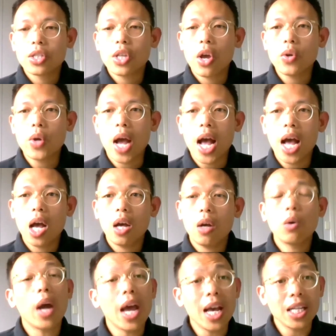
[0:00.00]
So
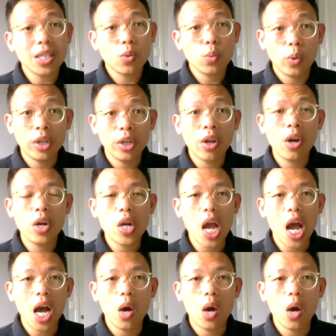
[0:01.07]
uh, as we know,